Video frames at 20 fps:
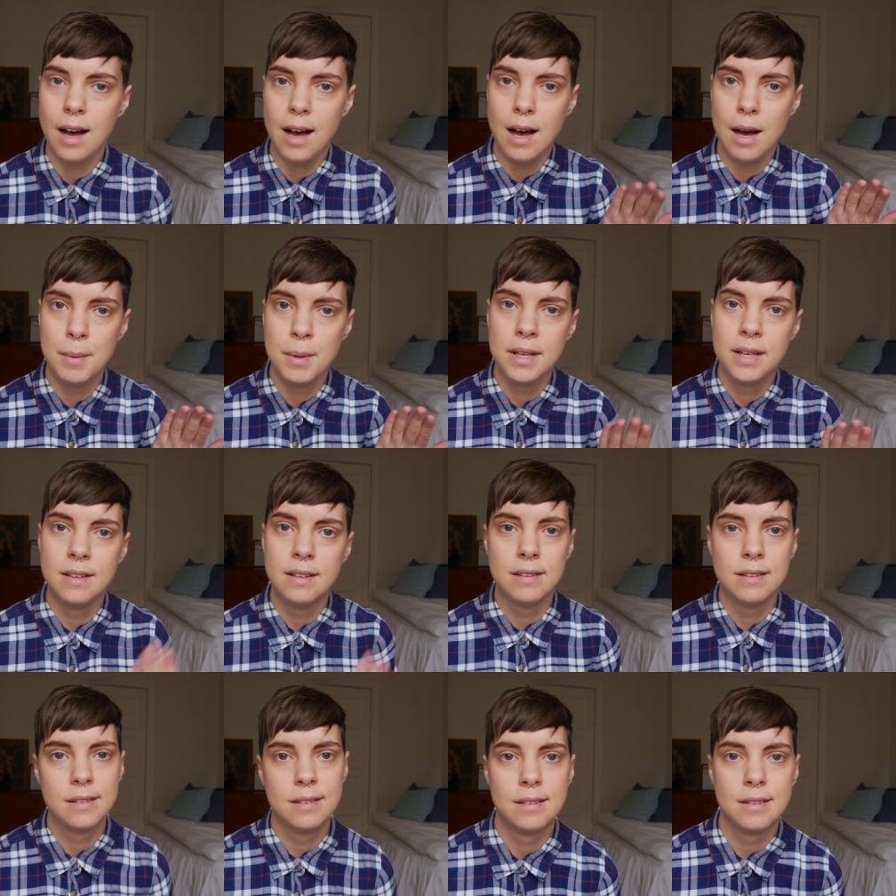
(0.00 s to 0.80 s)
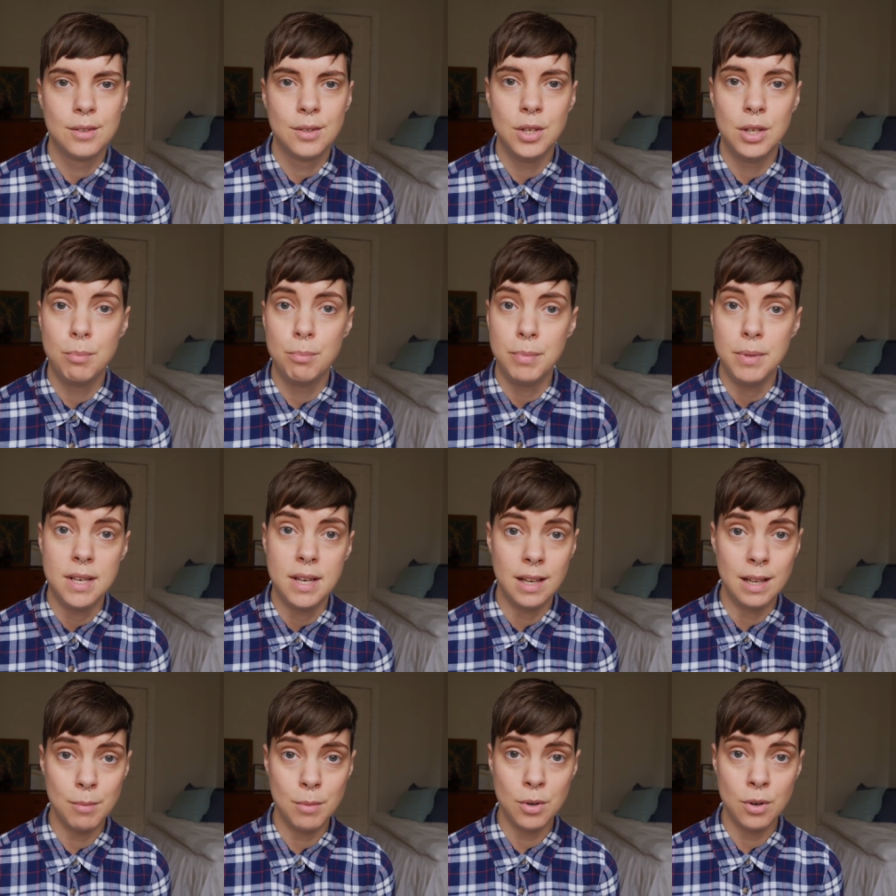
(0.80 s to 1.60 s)
I mean, could it be
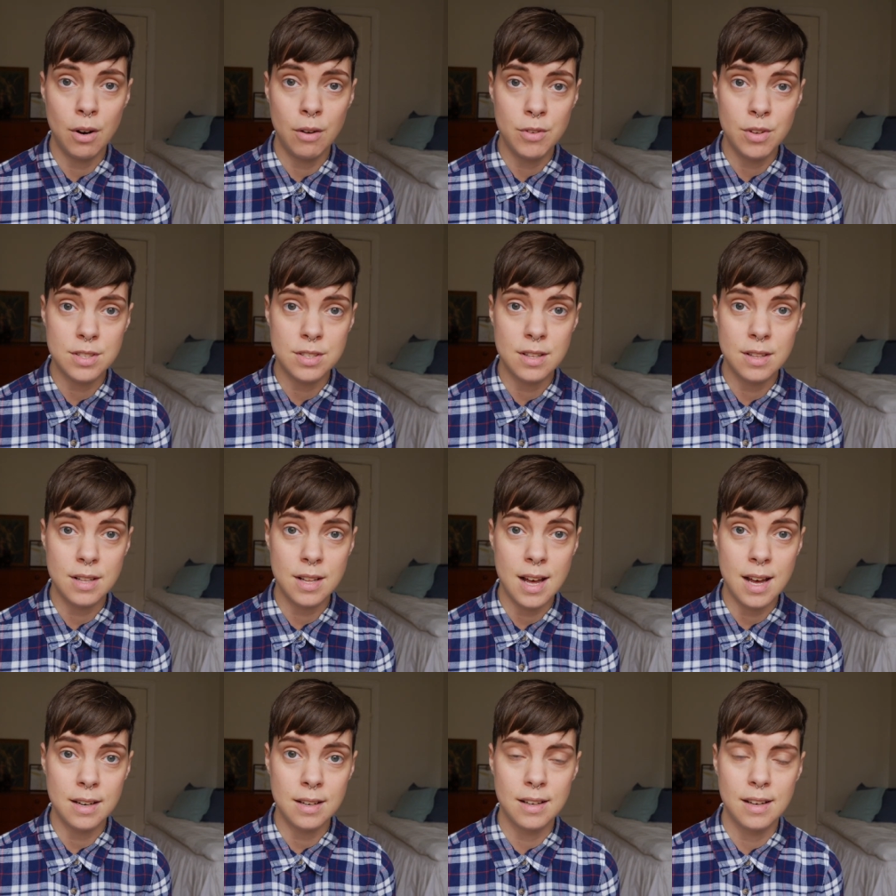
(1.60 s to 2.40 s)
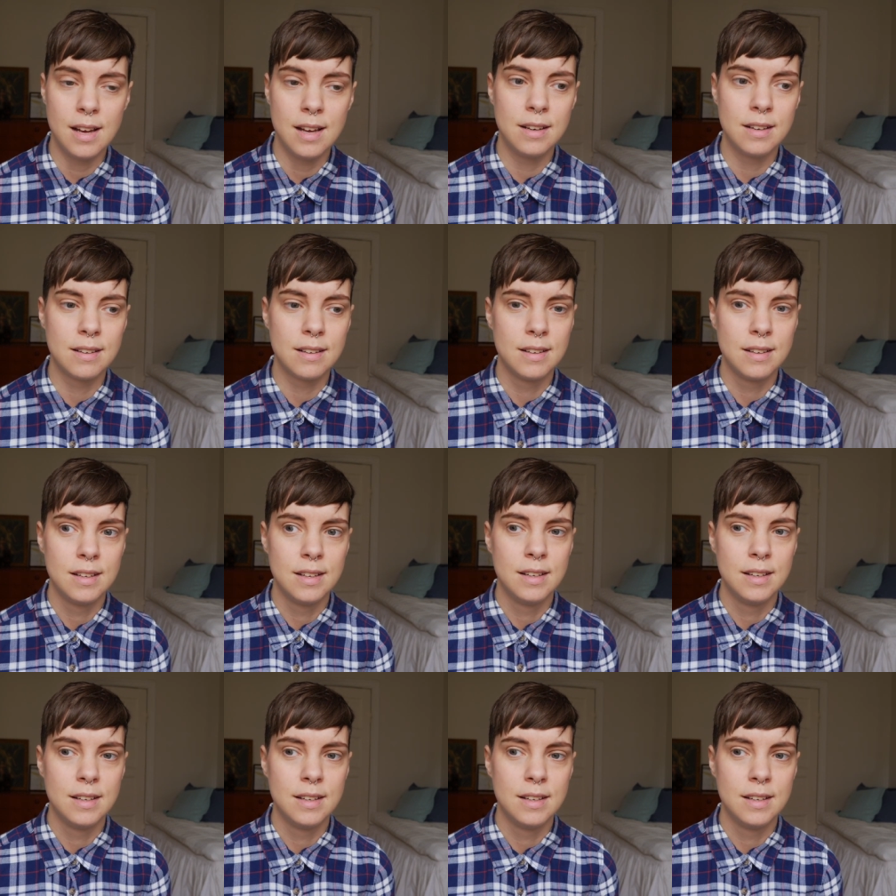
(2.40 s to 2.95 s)
any more obvious than that? And